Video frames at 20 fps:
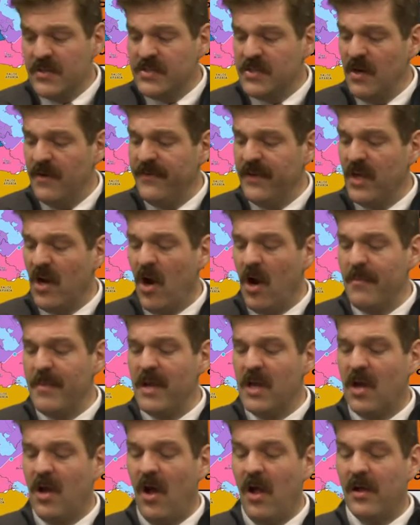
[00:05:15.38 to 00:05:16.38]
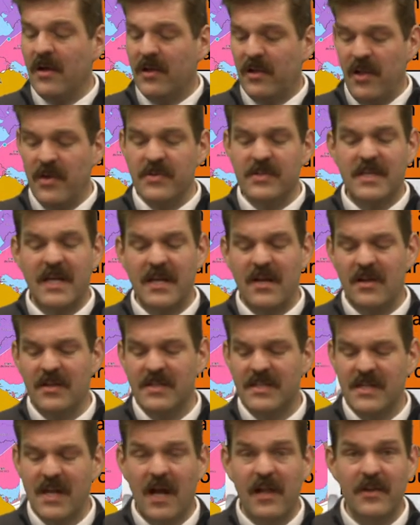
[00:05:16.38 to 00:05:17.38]
Soviet army closed in on
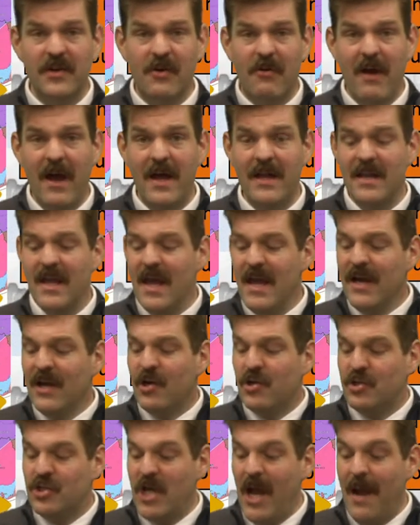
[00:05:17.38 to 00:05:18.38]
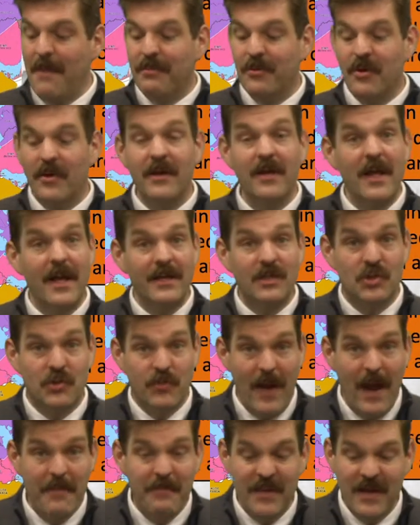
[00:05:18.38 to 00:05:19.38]
Stalingrad,
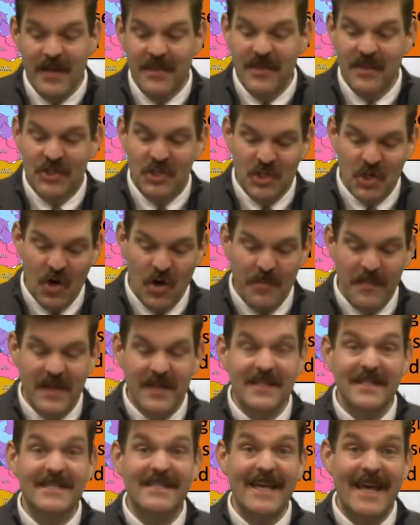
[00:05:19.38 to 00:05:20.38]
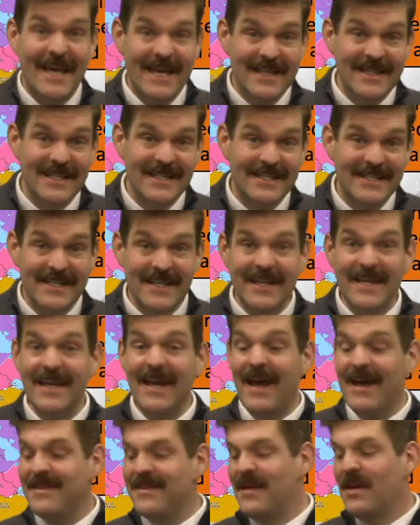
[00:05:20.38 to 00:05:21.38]
trapping the Germans in the
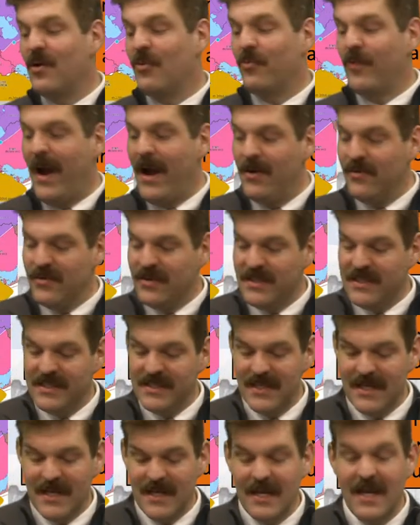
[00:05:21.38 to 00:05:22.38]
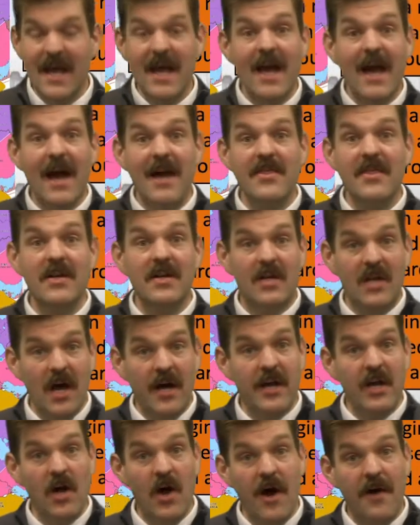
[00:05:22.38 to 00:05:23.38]
city and then around the city, and then
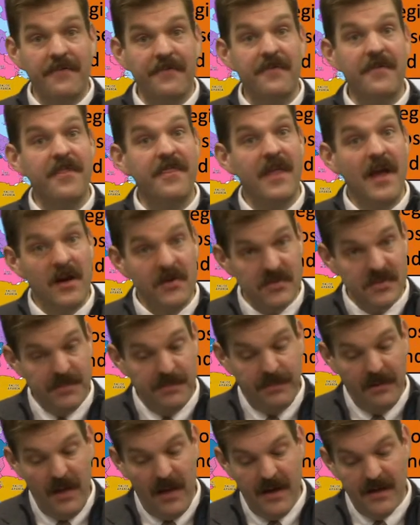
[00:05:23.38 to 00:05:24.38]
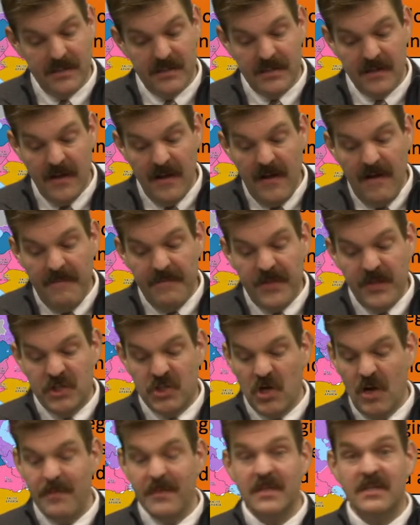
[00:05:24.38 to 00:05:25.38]
cutting off their supplies. The
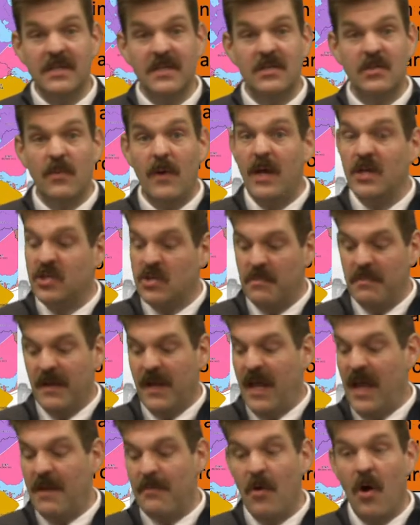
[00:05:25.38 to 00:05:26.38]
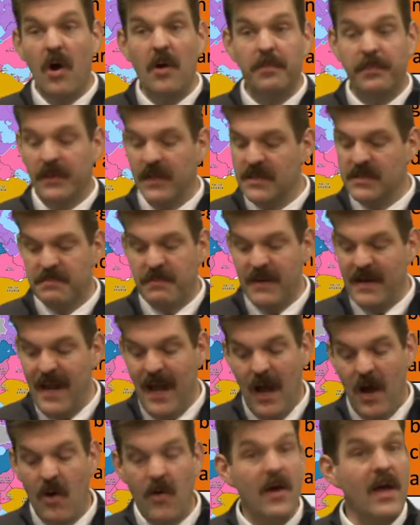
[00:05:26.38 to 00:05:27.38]
German situation became hopeless, but
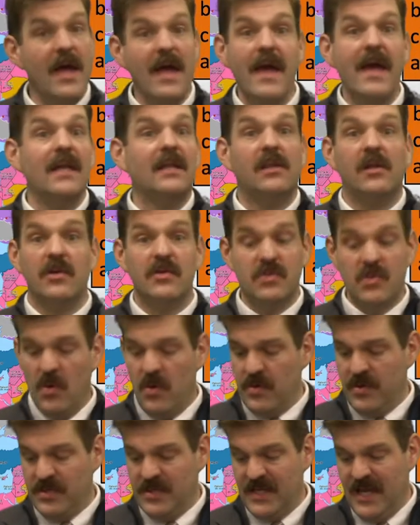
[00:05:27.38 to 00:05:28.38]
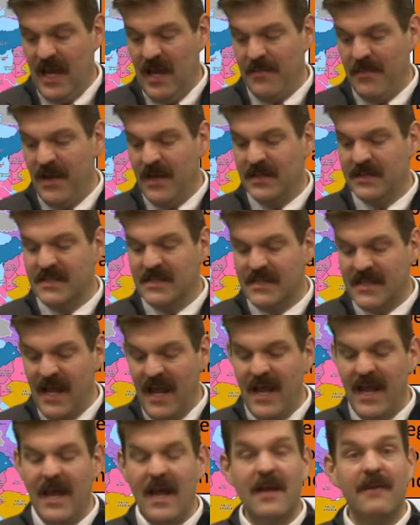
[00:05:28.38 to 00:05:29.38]
now Hitler's orders came in:
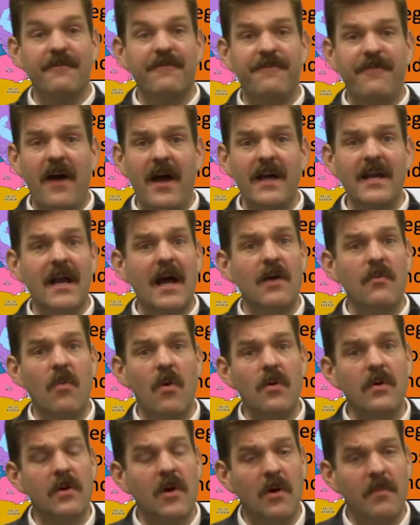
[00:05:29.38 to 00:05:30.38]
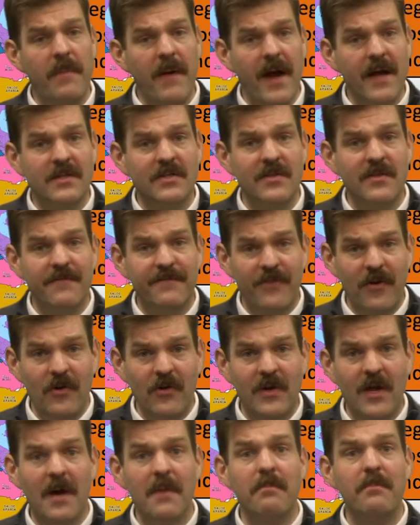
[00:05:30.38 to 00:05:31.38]
stay and fight, I won't go back to the
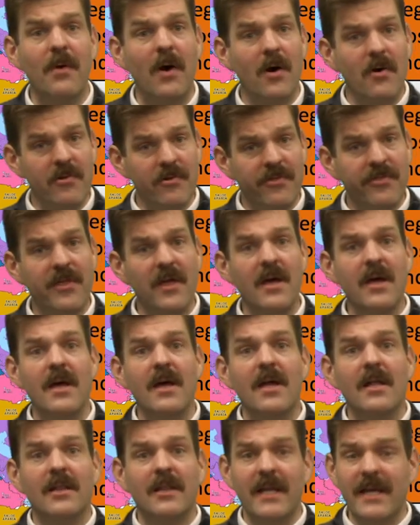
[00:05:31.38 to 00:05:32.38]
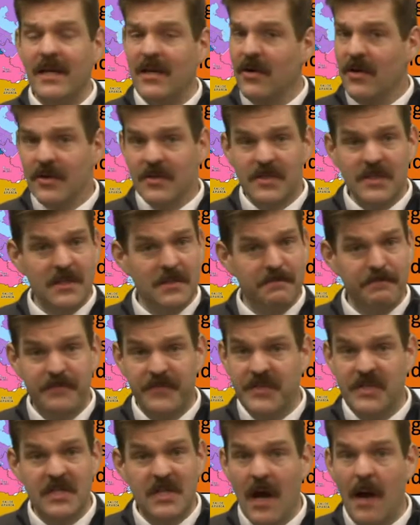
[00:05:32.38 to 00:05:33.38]
Volga. Both leaders,
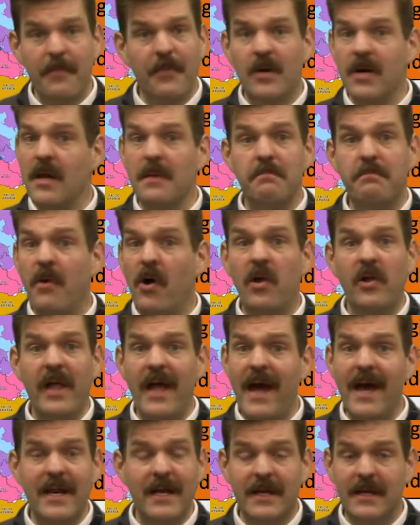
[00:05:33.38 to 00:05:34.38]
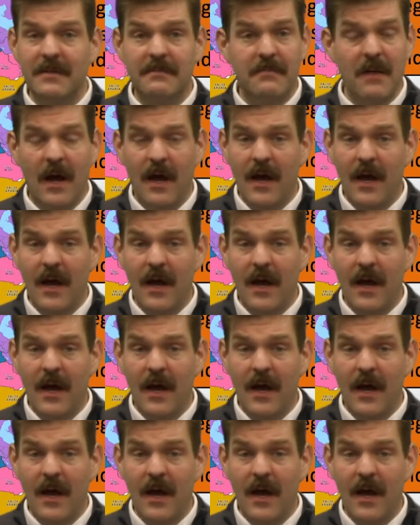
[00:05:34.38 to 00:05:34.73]
stubborn and bullheaded,